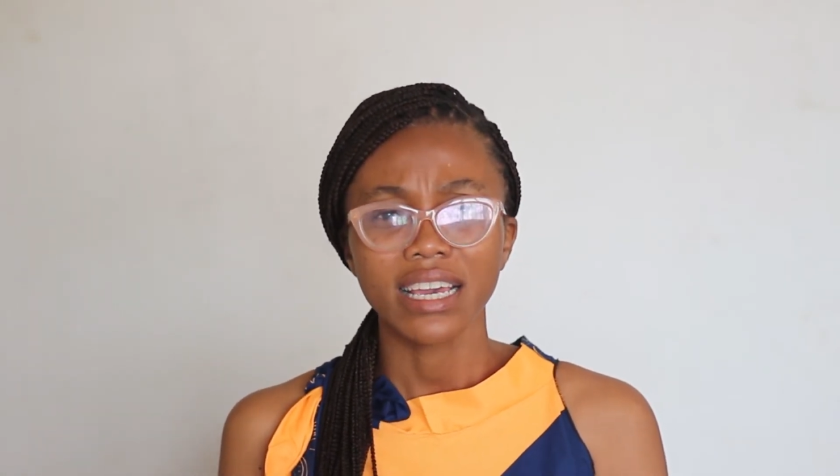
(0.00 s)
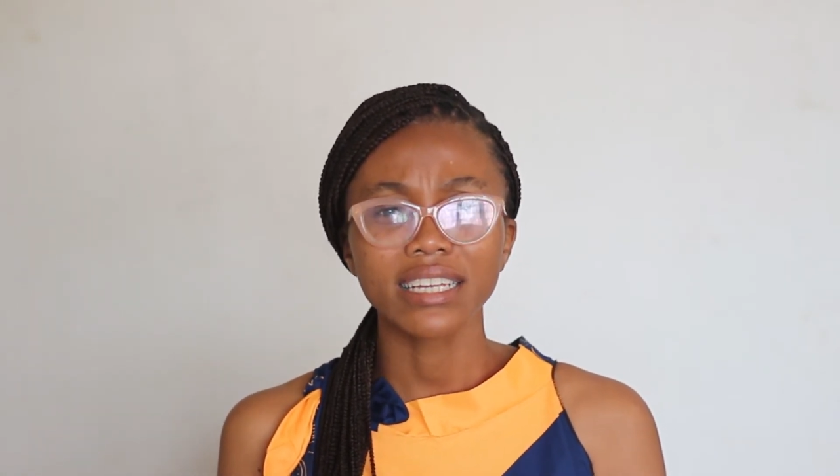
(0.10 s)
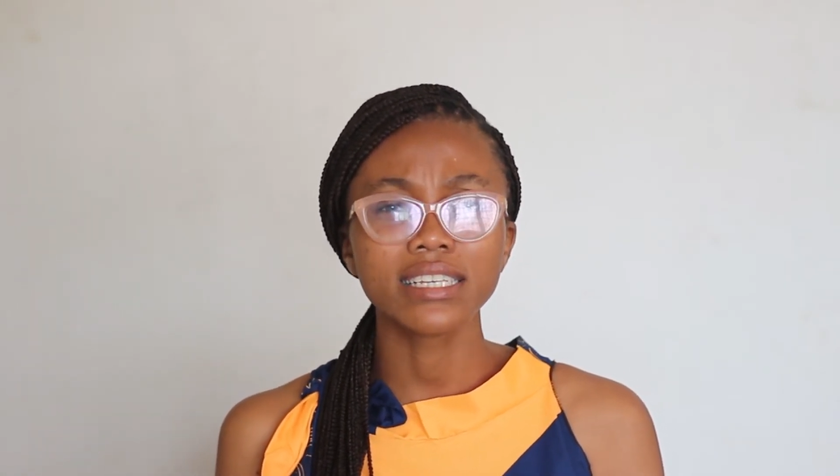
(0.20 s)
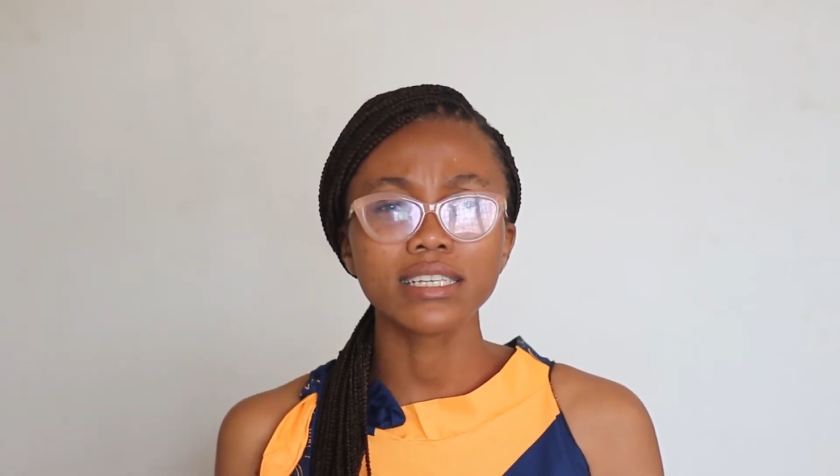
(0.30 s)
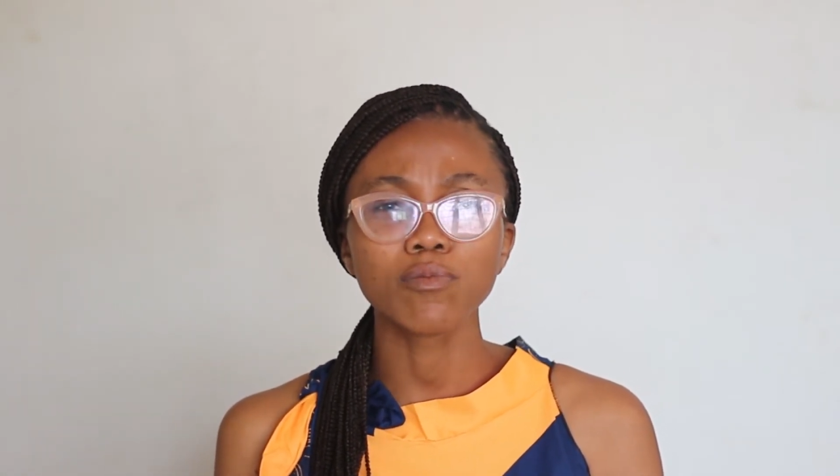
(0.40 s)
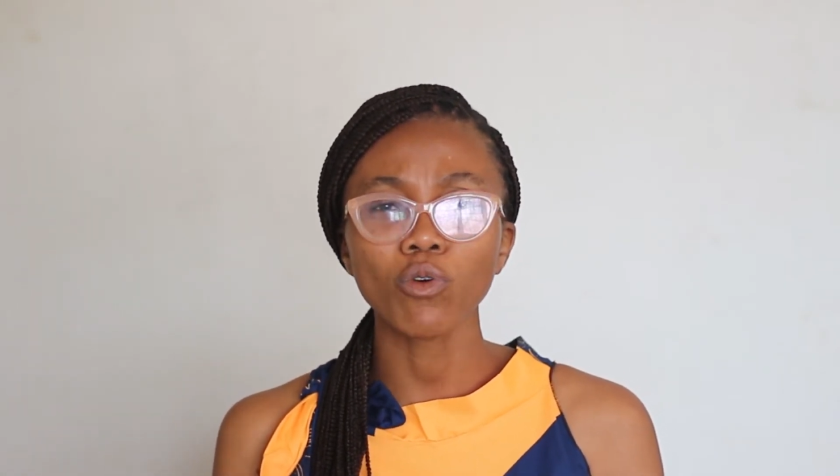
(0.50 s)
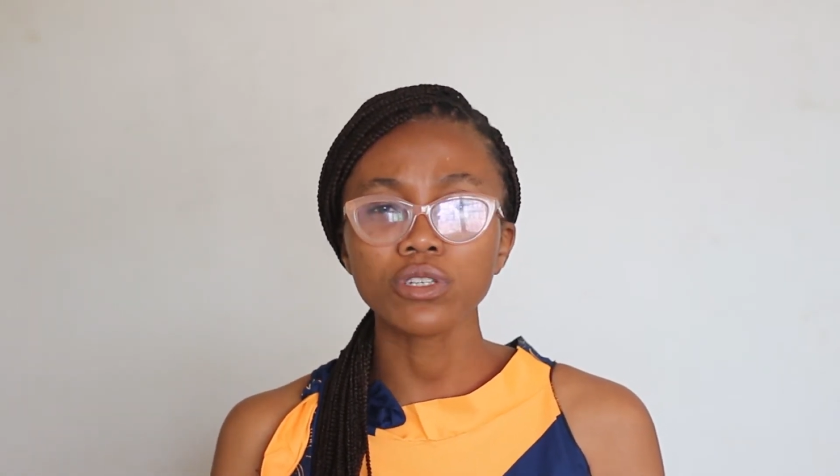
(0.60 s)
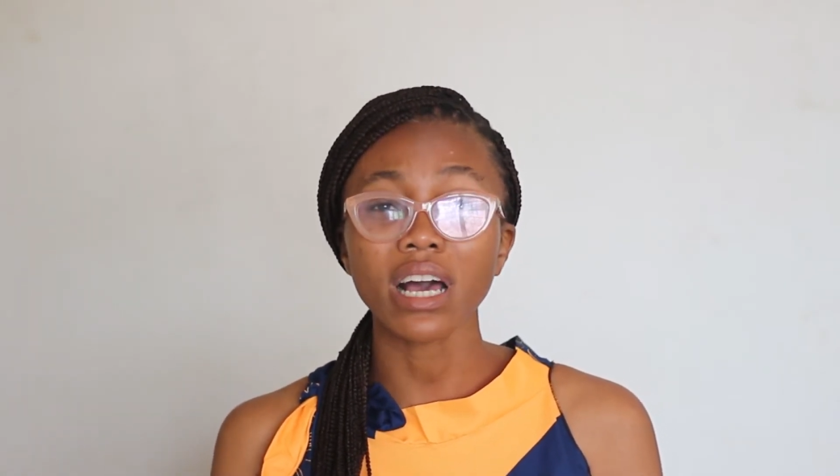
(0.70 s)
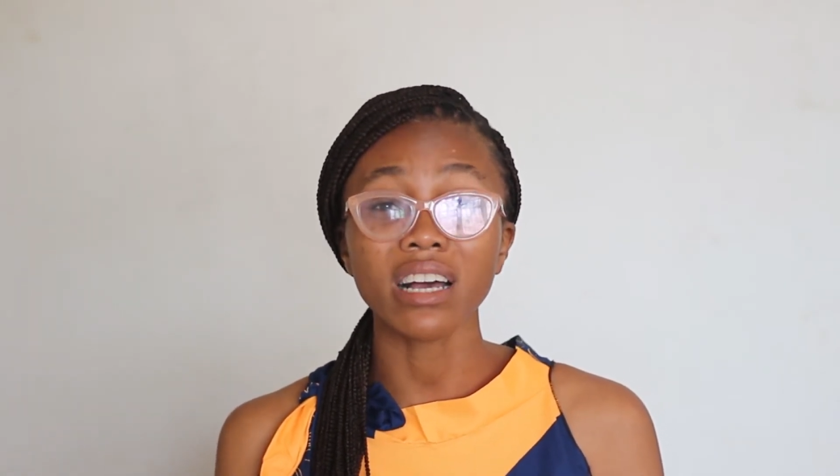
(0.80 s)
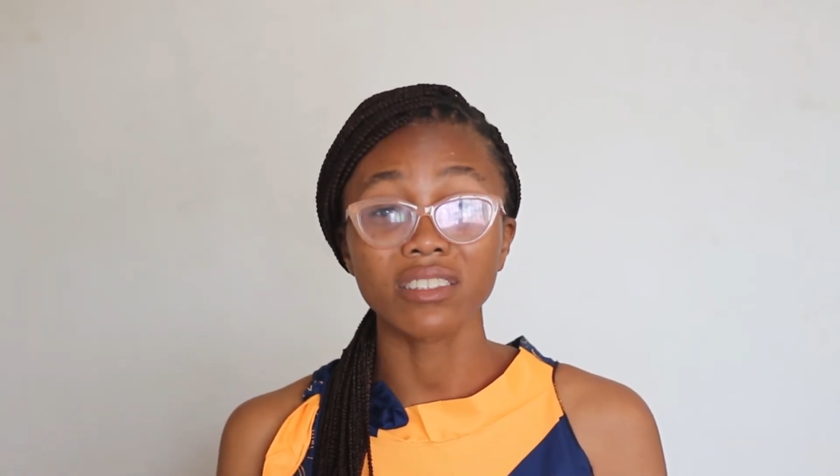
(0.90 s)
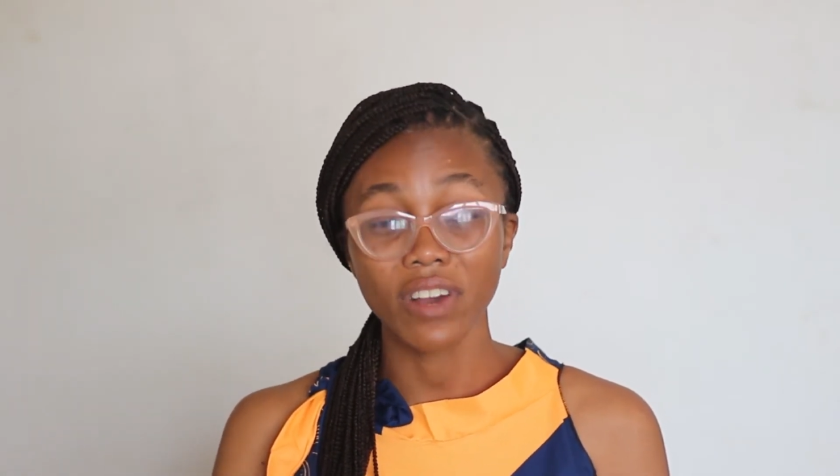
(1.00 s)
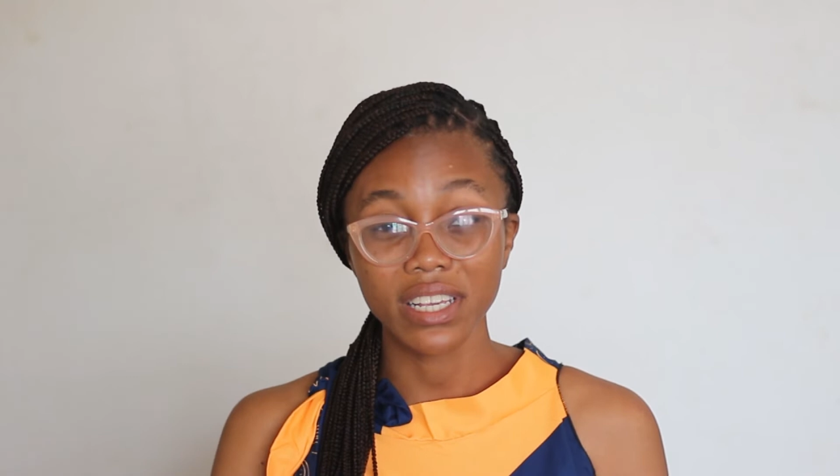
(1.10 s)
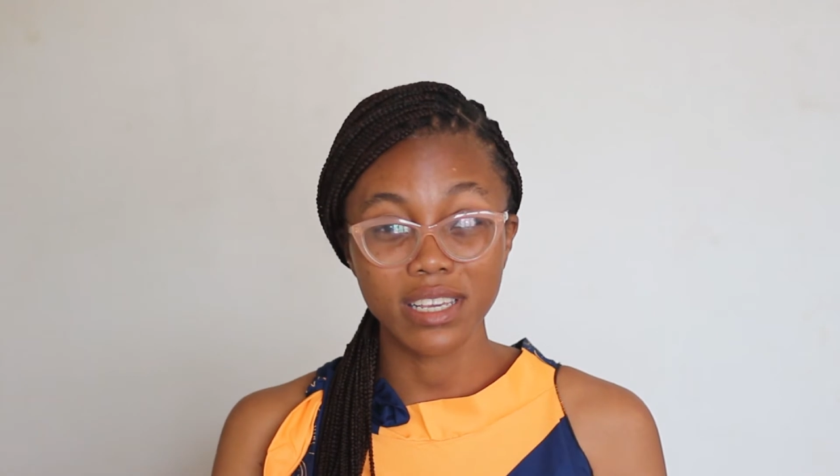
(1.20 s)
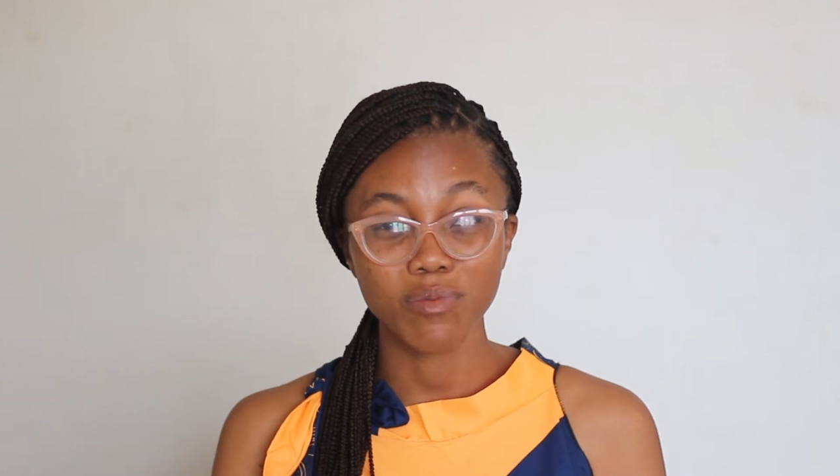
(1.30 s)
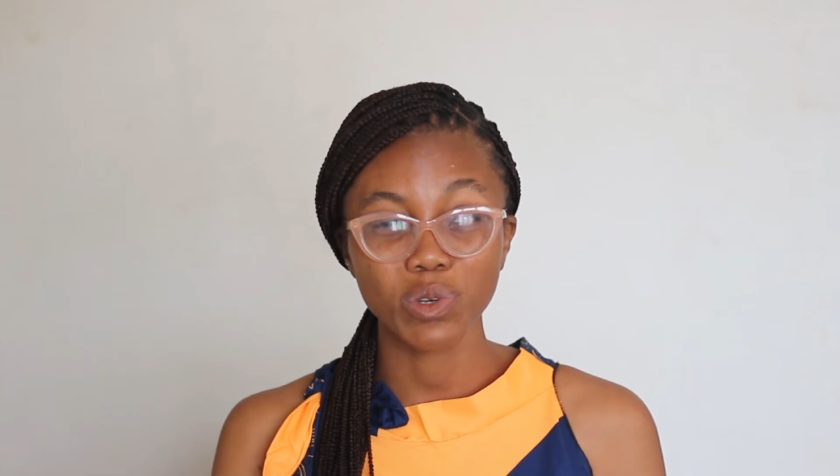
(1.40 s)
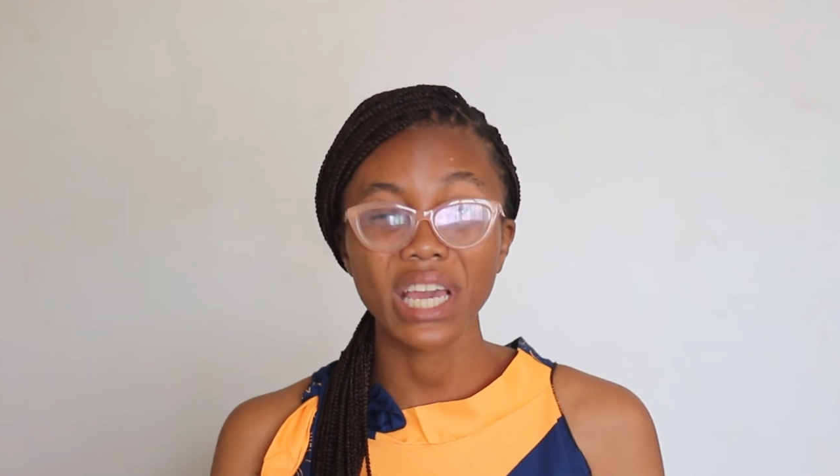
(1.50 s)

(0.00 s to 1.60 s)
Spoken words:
it is most advisable,